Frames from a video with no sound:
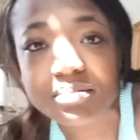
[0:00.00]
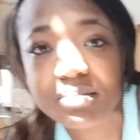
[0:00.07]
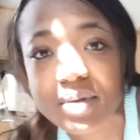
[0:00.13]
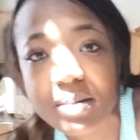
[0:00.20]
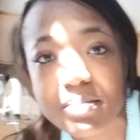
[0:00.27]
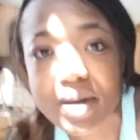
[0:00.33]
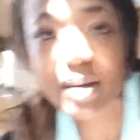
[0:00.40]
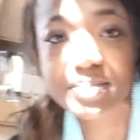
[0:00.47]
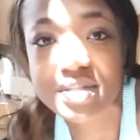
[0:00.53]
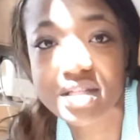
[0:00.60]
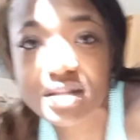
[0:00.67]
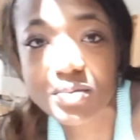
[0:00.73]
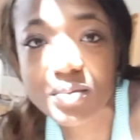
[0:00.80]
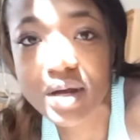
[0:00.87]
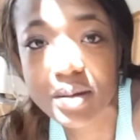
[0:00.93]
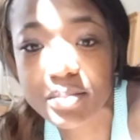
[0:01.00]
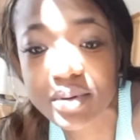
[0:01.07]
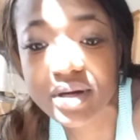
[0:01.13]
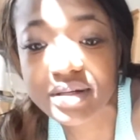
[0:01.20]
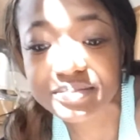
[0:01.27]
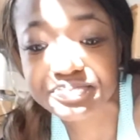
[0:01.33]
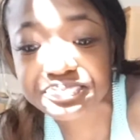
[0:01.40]
my mop's in the way
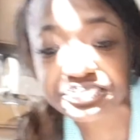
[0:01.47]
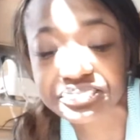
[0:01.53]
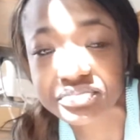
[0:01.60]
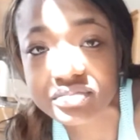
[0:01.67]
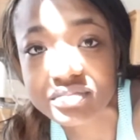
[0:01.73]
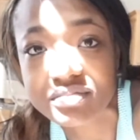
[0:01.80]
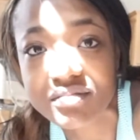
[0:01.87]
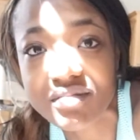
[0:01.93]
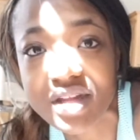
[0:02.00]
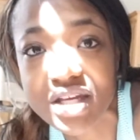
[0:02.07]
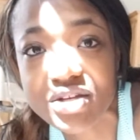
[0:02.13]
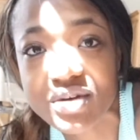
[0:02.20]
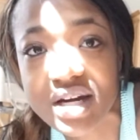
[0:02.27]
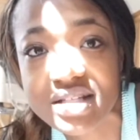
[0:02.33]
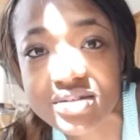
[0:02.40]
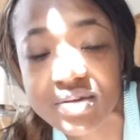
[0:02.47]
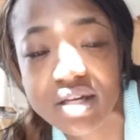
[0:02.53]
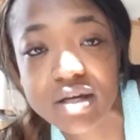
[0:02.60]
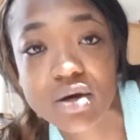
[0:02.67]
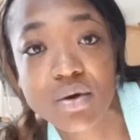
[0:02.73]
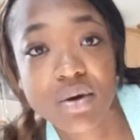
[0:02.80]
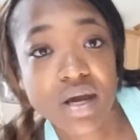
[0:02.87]
but you guys will get
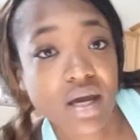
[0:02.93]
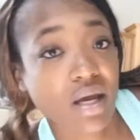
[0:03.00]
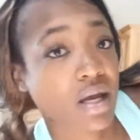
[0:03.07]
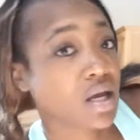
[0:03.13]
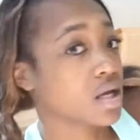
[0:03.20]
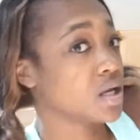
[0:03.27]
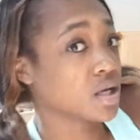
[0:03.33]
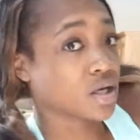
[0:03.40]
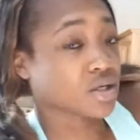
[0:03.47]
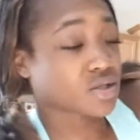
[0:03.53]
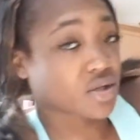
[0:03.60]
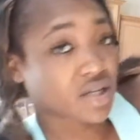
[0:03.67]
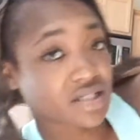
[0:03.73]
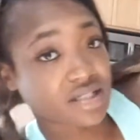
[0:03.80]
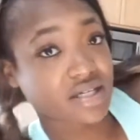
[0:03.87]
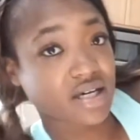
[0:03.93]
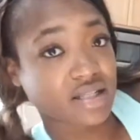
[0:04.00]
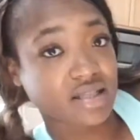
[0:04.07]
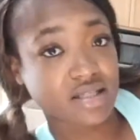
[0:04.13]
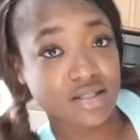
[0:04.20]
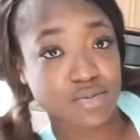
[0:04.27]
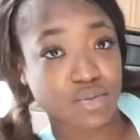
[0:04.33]
it okay so let's take
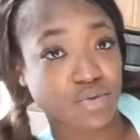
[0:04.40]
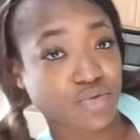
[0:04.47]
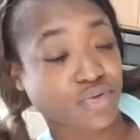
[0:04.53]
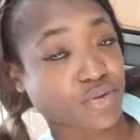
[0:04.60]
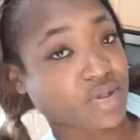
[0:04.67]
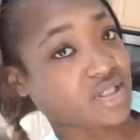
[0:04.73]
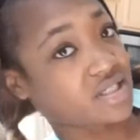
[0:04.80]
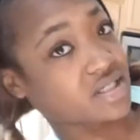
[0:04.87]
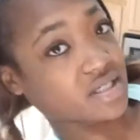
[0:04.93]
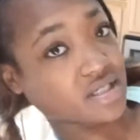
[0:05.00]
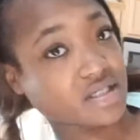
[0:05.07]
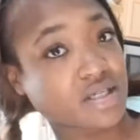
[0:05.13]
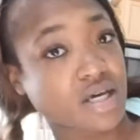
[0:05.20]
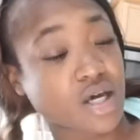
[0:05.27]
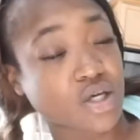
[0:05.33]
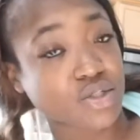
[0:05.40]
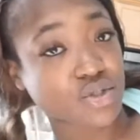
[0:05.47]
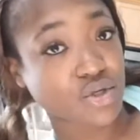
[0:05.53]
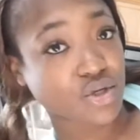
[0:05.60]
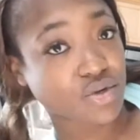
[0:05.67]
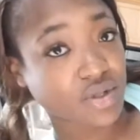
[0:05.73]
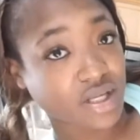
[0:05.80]
this move for instance so
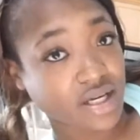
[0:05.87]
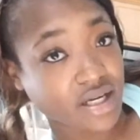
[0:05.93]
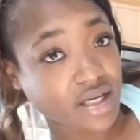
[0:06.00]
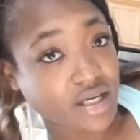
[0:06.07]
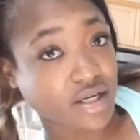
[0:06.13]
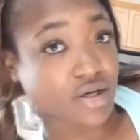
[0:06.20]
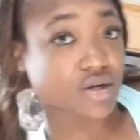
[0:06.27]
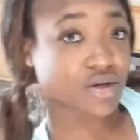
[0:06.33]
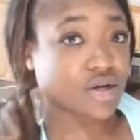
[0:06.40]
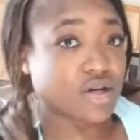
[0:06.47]
you're laying here